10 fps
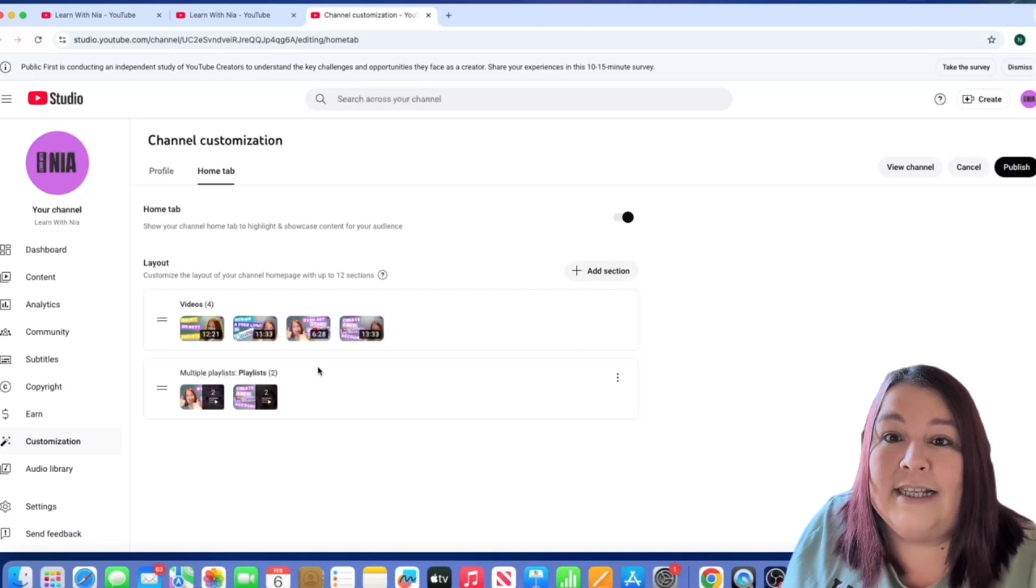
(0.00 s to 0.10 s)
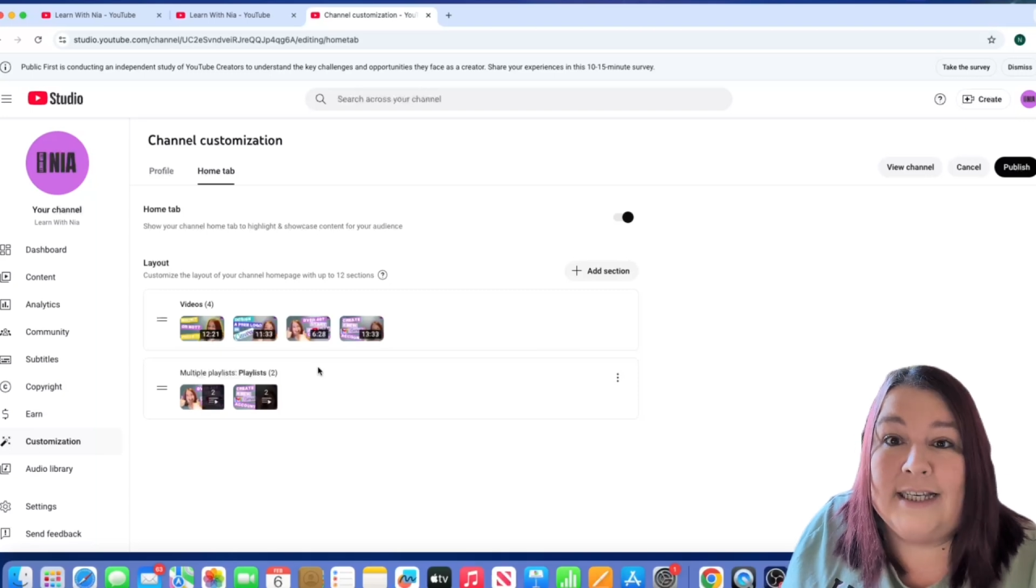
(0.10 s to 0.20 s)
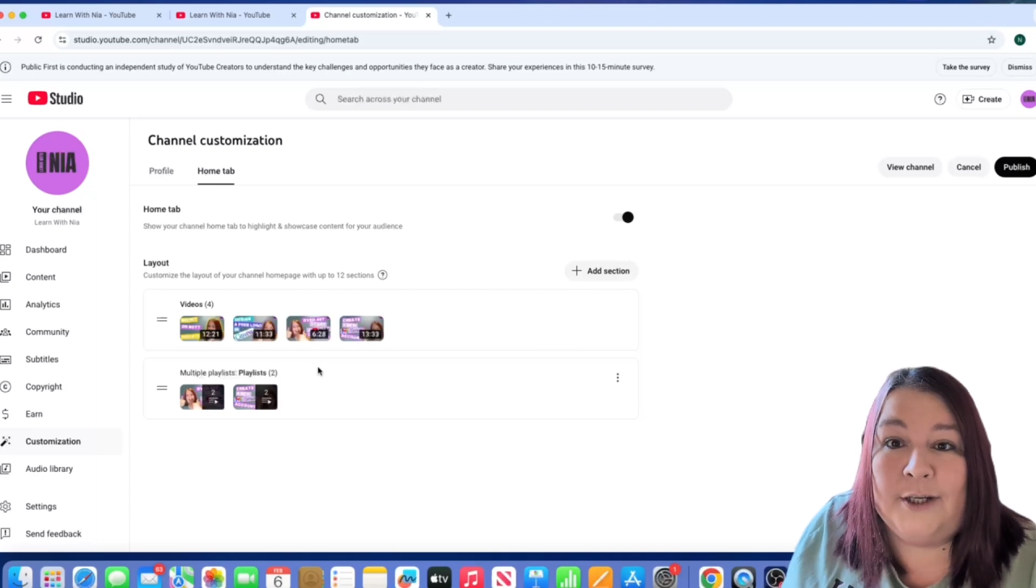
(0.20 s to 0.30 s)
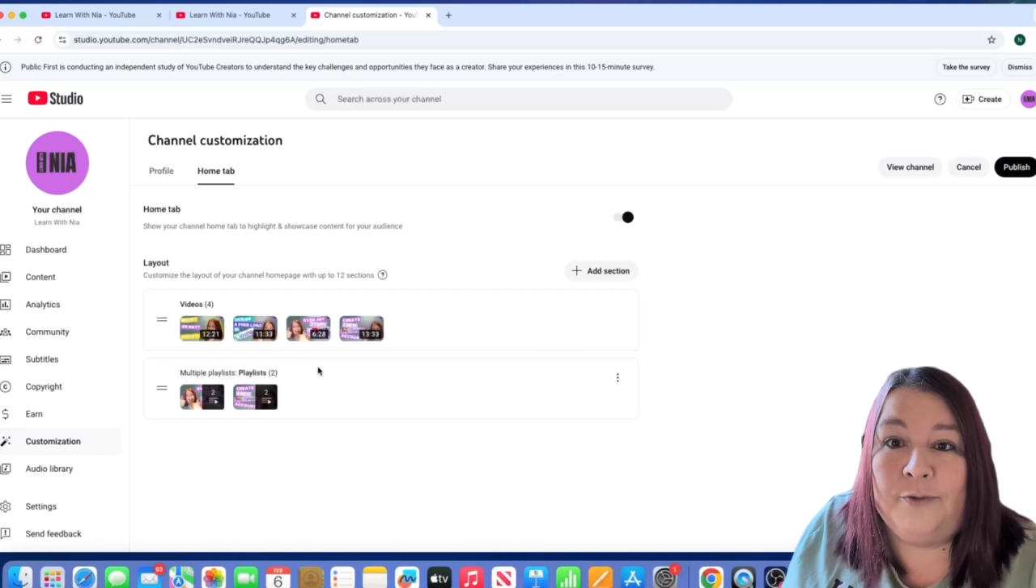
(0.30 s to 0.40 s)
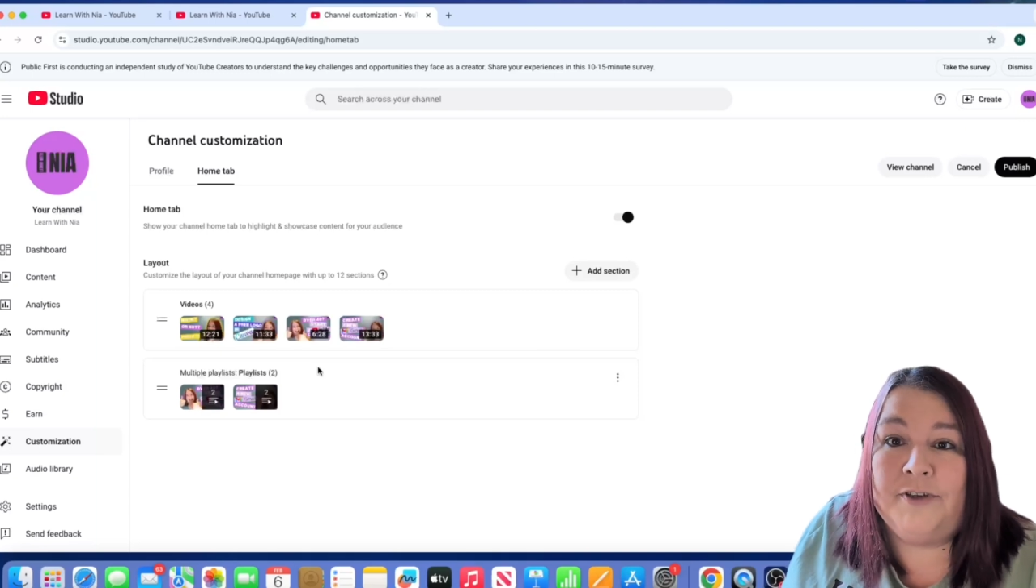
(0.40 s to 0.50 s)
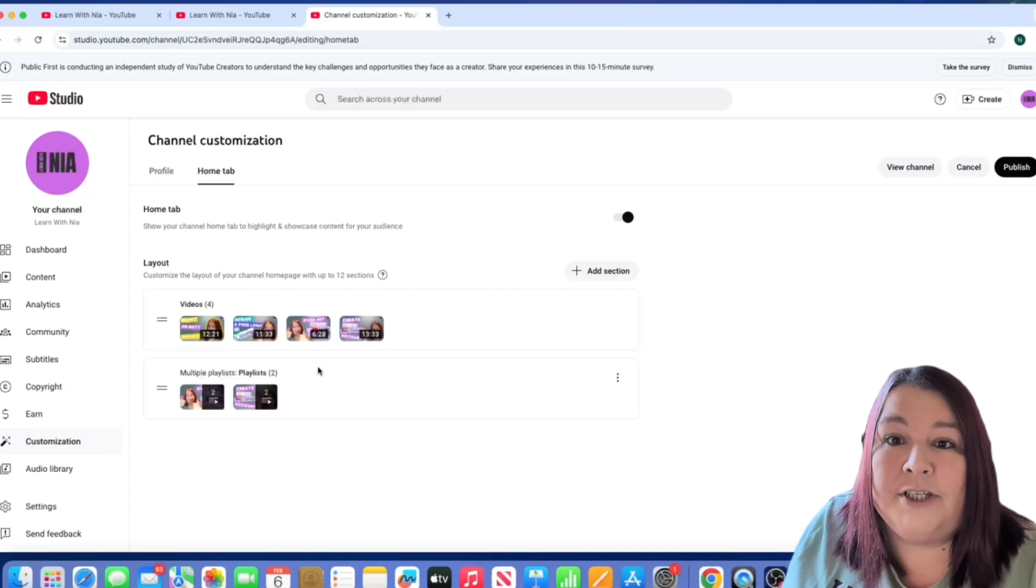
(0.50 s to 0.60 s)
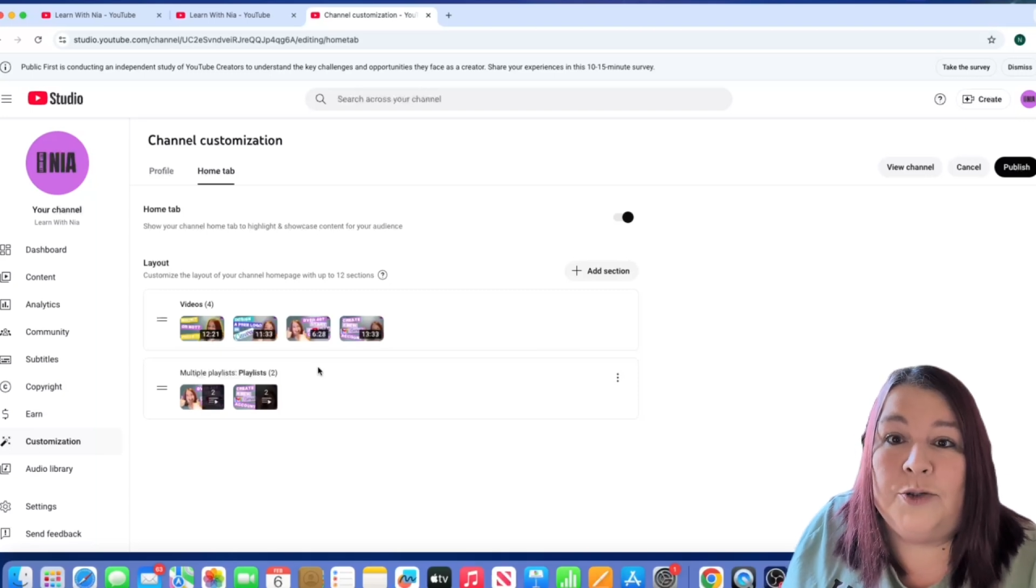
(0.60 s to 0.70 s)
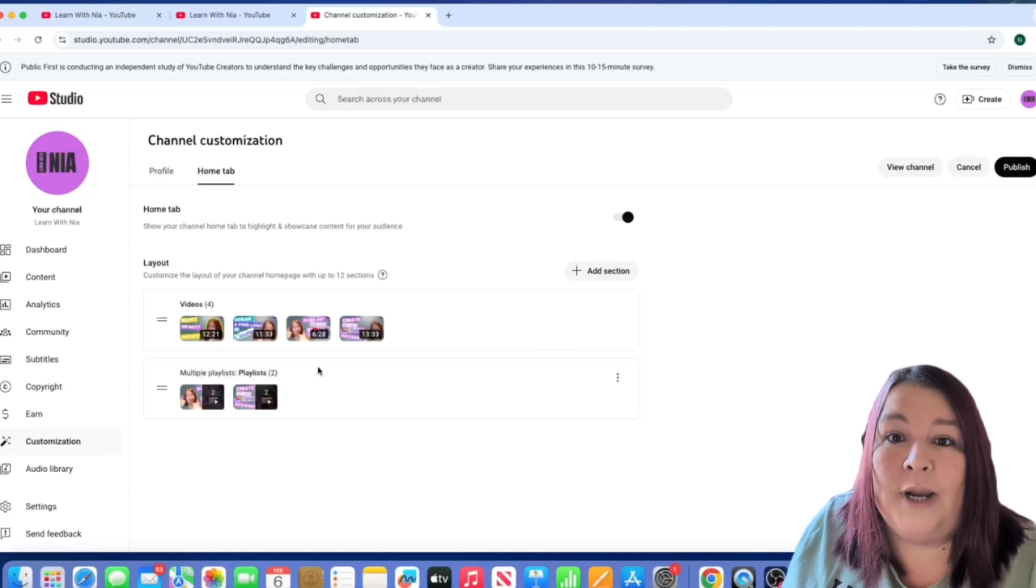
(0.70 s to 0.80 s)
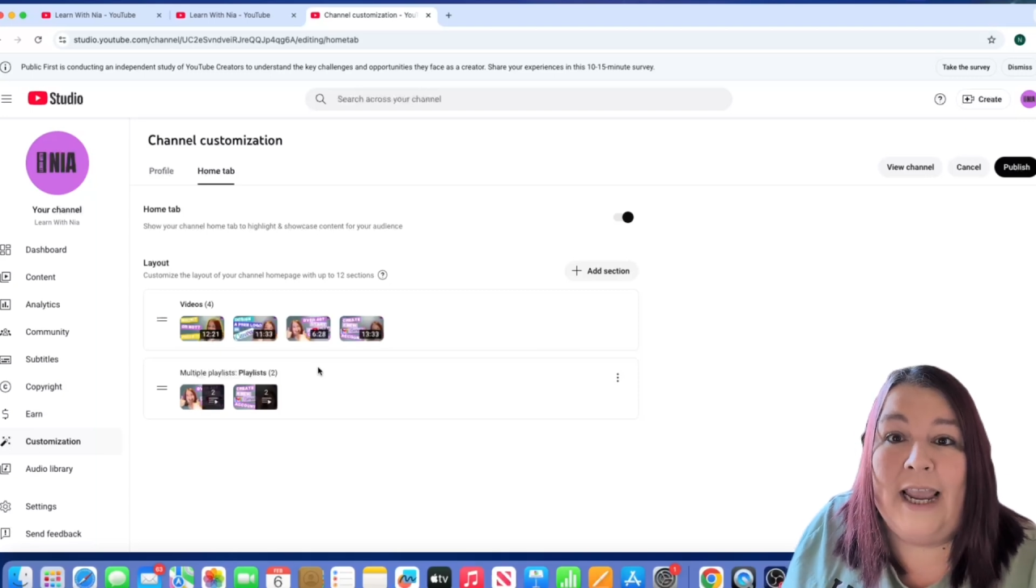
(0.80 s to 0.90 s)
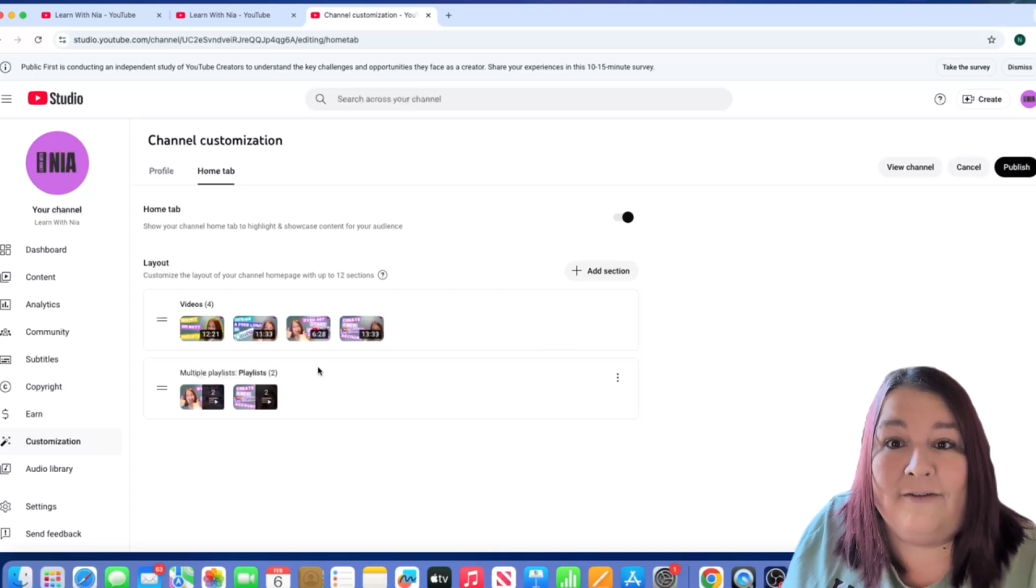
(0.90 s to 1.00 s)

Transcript: There's a new video